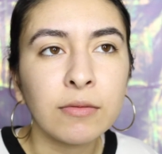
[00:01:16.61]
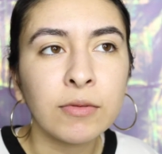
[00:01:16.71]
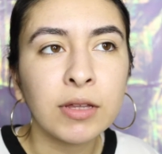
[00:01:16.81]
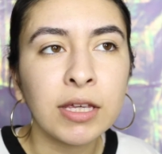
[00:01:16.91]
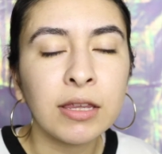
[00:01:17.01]

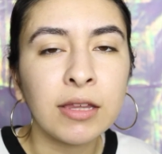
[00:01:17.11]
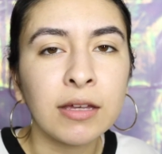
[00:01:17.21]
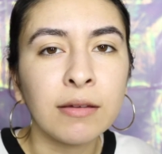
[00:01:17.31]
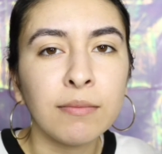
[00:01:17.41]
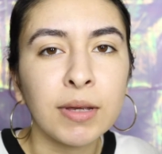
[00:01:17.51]
really
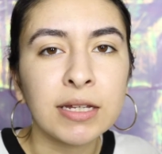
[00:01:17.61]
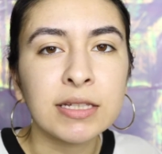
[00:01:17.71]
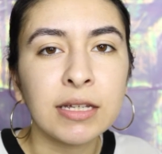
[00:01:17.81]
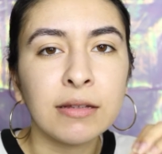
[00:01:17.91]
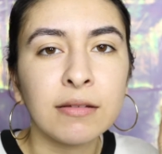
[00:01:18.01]
the
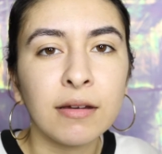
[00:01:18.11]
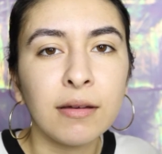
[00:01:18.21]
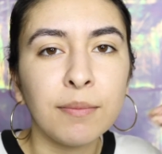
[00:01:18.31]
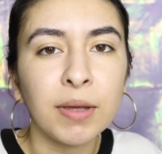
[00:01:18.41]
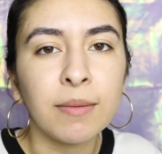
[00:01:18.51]
mixing
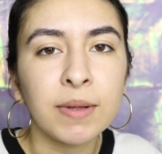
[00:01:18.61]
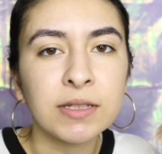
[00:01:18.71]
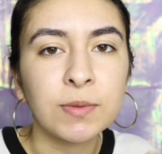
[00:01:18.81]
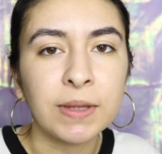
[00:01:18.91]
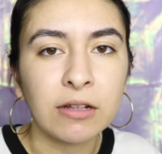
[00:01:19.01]

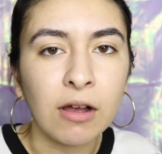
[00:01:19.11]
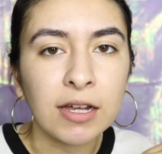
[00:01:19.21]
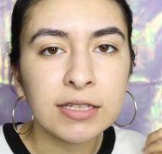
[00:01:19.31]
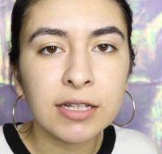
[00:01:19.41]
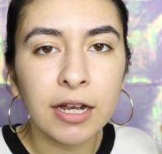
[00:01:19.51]
pigments with
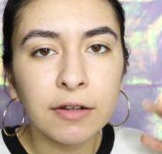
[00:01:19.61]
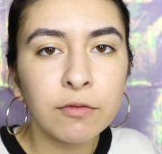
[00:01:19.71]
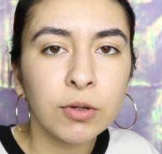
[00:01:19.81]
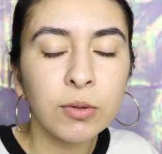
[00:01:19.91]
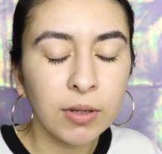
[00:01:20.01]
gloss kind of
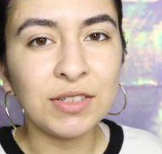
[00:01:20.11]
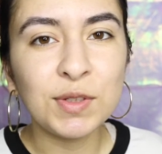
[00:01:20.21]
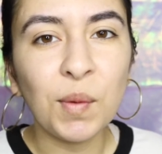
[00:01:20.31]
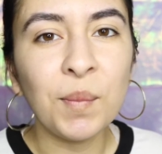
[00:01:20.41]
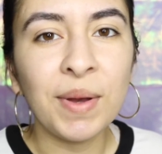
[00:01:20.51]
route.
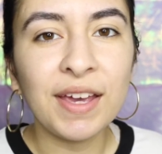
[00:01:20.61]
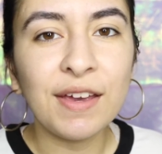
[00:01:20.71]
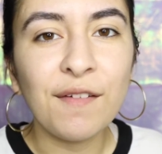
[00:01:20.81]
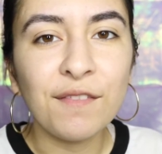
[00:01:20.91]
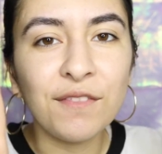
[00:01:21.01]
So
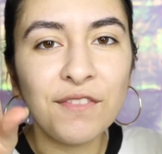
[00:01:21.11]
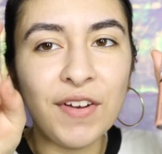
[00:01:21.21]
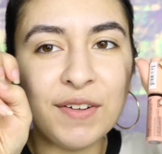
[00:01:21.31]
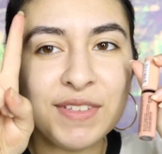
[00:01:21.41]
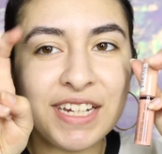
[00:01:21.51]
my
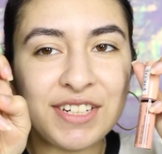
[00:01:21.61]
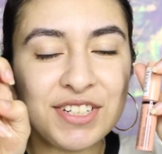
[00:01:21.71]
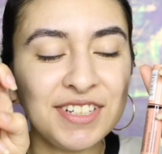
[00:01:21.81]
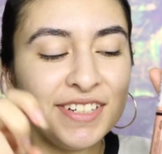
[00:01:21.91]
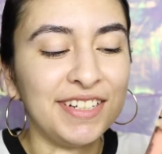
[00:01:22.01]

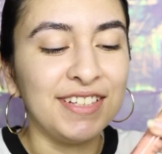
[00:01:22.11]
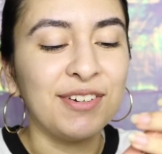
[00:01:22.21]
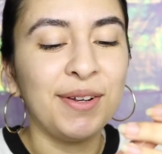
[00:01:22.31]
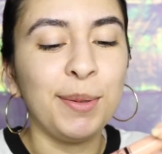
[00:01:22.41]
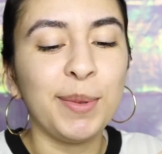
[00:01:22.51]
foundation is
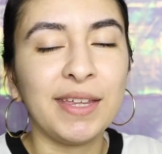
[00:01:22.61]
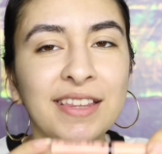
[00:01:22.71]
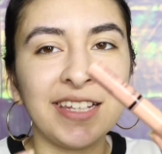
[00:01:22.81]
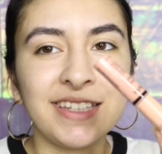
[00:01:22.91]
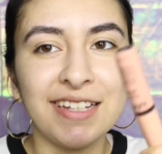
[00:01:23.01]
going to be
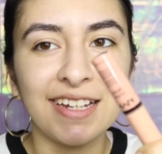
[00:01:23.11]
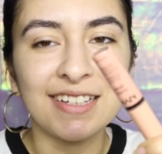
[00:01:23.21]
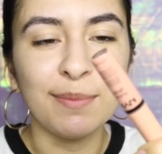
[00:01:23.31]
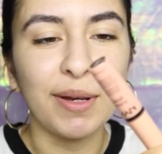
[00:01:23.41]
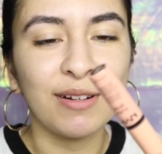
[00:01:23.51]
this
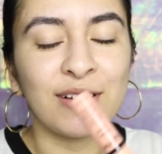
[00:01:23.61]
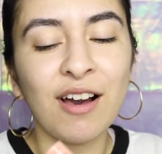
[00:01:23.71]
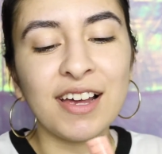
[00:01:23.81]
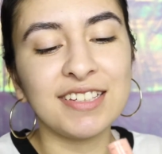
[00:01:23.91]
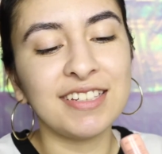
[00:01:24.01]
NYX Butter
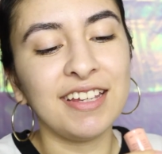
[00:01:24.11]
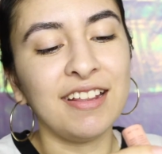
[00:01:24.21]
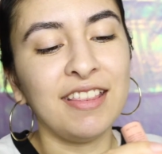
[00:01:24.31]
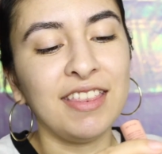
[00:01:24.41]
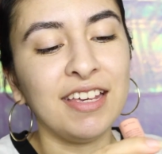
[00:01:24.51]
Gloss
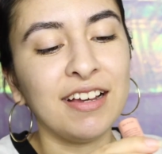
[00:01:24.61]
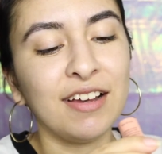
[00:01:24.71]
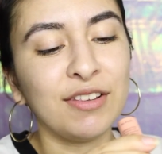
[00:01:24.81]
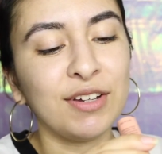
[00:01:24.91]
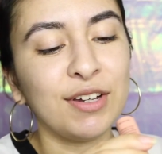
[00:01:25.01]
in the
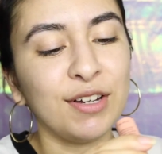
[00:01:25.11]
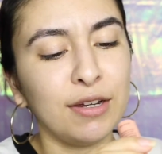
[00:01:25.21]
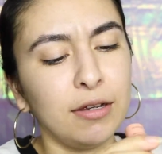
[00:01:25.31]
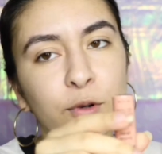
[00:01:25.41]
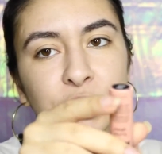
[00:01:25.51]

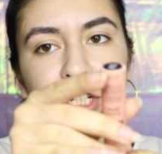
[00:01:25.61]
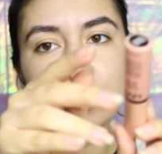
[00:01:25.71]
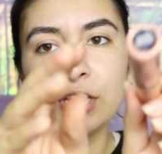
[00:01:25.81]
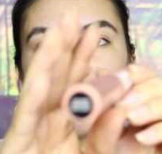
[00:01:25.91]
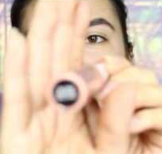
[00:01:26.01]
color
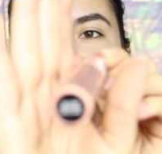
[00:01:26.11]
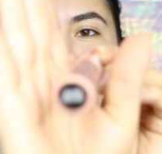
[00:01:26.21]
Fortune Cookie.